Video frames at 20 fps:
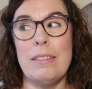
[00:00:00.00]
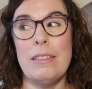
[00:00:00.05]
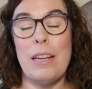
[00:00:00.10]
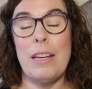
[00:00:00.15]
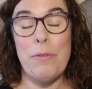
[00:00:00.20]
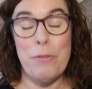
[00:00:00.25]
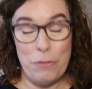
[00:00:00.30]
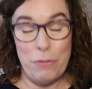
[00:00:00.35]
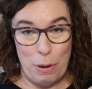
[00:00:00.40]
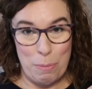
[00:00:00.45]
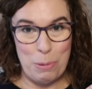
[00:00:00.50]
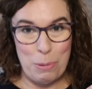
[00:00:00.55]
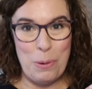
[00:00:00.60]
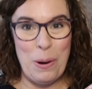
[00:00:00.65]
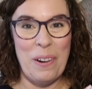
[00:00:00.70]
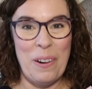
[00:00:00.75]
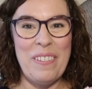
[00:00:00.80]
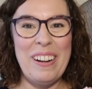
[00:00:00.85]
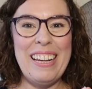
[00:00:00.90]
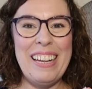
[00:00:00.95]
in
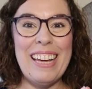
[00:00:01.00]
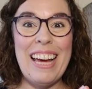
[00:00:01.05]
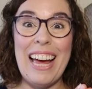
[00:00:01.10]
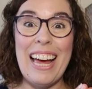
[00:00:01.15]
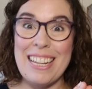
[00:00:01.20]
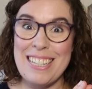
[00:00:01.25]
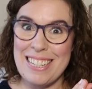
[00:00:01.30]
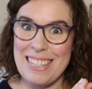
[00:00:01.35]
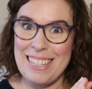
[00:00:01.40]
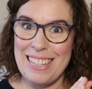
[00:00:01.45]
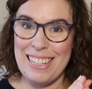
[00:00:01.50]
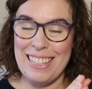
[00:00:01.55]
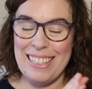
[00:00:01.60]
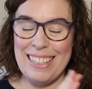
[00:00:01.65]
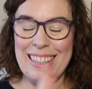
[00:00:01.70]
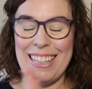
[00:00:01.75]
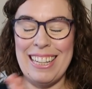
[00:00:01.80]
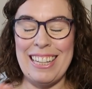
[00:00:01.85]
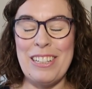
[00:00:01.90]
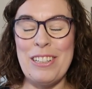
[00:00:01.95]
February, had to think
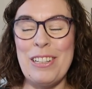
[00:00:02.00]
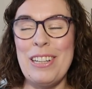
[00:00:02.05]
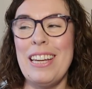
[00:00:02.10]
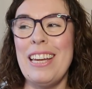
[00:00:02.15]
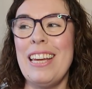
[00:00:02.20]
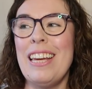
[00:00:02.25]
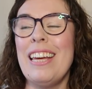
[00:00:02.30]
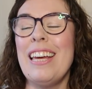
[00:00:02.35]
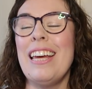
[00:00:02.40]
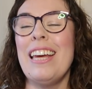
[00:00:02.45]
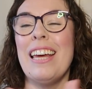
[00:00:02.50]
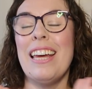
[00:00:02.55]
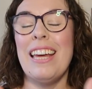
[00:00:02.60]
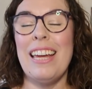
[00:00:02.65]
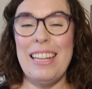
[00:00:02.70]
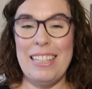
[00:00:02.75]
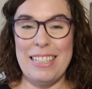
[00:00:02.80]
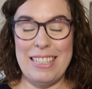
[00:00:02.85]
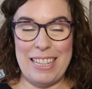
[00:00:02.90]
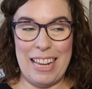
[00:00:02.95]
then,
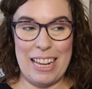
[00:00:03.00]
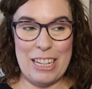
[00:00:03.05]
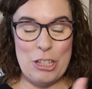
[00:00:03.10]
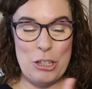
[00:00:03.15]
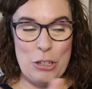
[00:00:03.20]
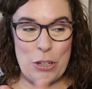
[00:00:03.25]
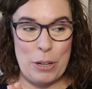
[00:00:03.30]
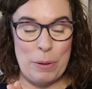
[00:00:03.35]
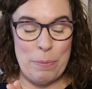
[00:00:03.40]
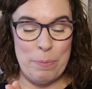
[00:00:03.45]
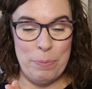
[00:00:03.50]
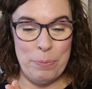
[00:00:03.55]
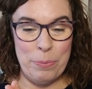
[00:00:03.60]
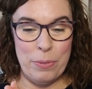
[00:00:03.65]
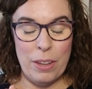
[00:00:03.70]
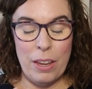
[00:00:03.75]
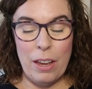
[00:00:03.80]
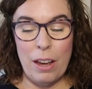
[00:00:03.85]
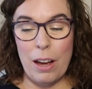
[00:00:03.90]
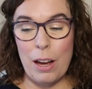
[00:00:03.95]
etc.
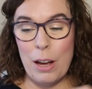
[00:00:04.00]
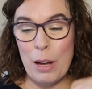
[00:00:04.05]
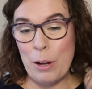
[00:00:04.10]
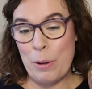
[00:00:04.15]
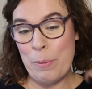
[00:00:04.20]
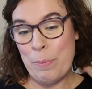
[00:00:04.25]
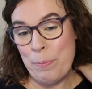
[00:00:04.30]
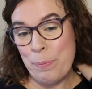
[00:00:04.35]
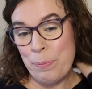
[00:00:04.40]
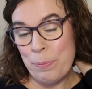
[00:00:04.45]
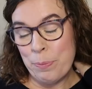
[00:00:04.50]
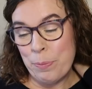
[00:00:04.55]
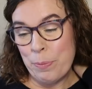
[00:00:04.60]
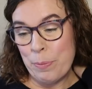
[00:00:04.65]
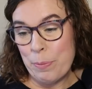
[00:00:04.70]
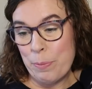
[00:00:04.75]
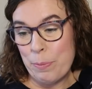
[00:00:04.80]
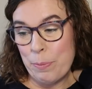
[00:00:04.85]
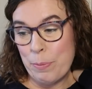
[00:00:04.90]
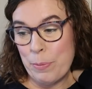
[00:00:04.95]

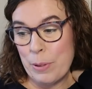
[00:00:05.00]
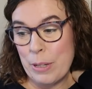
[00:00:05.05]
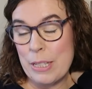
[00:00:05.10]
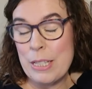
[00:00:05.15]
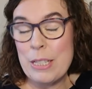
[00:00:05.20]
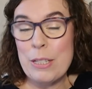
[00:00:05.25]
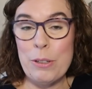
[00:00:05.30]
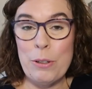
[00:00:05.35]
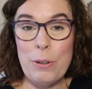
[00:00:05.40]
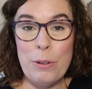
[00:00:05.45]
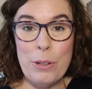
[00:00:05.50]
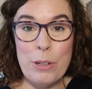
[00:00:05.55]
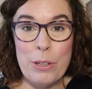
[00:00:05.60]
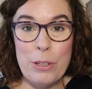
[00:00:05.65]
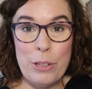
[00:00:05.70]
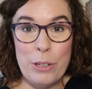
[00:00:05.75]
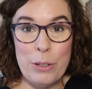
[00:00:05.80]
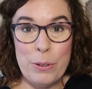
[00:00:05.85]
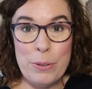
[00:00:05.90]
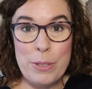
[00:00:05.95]
So you
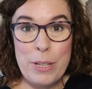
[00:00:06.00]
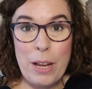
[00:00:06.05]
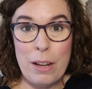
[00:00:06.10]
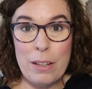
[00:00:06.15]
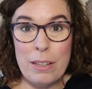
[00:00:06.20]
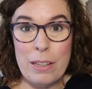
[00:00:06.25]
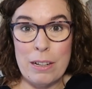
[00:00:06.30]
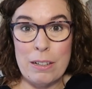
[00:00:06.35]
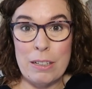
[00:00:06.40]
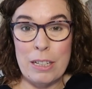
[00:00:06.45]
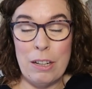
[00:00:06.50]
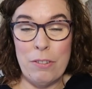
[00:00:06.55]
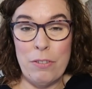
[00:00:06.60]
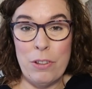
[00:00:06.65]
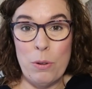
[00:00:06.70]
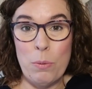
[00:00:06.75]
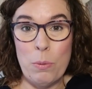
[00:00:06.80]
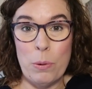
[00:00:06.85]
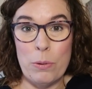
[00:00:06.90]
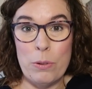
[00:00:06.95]
can use her yarn
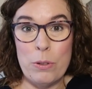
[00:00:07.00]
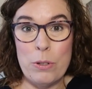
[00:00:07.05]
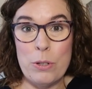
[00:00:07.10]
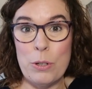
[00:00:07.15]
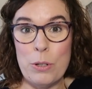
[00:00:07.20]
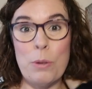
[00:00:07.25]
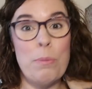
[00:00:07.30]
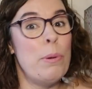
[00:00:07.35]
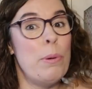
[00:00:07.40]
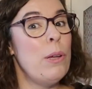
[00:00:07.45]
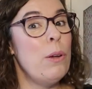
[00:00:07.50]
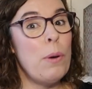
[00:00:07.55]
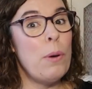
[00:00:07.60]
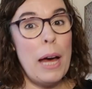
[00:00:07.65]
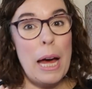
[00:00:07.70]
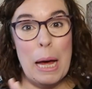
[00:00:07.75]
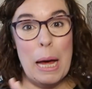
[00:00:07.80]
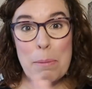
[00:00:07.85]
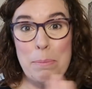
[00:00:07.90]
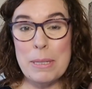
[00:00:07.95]
if you want to, but you
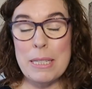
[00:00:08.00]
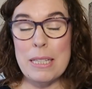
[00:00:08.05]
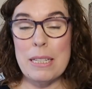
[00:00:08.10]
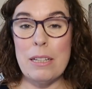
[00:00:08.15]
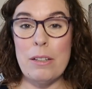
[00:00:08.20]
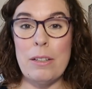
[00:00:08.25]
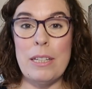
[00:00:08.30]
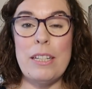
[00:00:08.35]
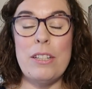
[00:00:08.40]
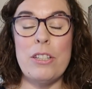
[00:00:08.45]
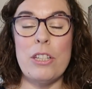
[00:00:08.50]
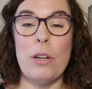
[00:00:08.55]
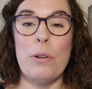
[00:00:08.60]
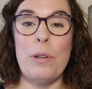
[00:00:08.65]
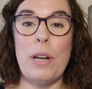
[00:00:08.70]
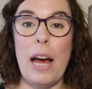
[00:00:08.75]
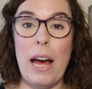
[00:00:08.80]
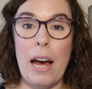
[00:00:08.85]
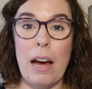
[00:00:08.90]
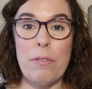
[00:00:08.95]
absolutely
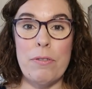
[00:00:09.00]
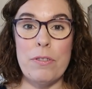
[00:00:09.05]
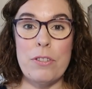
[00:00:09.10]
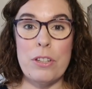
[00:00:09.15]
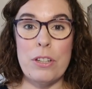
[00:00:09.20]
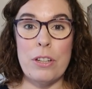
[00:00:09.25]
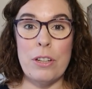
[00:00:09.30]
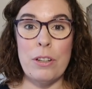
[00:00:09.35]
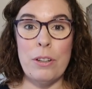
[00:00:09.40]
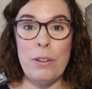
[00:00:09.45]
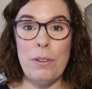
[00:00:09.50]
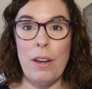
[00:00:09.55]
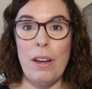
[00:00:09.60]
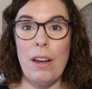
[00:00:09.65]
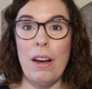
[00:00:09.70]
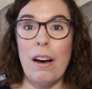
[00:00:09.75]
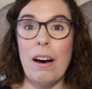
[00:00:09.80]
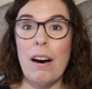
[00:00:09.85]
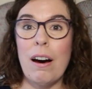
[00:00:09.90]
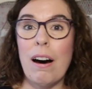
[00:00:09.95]
don't have to.
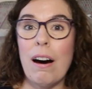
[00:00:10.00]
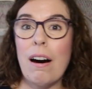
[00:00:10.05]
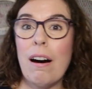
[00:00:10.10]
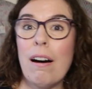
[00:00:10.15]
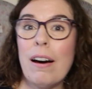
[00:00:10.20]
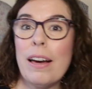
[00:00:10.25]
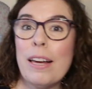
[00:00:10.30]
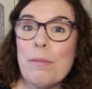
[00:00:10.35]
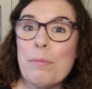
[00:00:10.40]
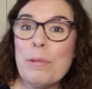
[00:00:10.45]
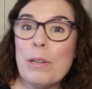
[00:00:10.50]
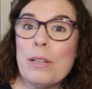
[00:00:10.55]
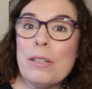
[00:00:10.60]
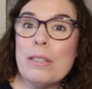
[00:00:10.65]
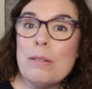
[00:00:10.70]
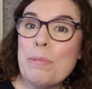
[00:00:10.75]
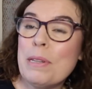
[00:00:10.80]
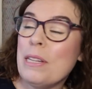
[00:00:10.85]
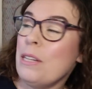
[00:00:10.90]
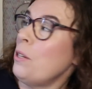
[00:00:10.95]
I am going
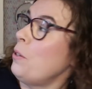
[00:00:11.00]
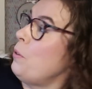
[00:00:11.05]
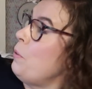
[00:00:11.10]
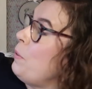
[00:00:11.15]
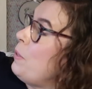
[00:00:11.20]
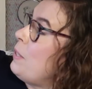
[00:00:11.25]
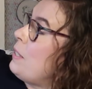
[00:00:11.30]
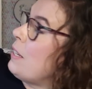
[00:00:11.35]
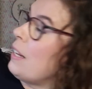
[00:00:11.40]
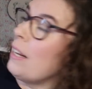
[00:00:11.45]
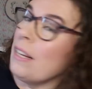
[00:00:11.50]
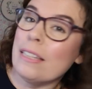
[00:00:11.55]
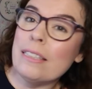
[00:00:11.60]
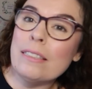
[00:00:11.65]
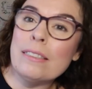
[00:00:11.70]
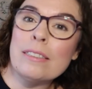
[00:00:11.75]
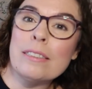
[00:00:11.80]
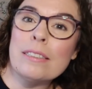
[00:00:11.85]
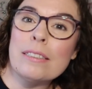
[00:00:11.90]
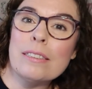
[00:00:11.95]
to be
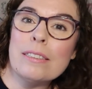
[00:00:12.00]
using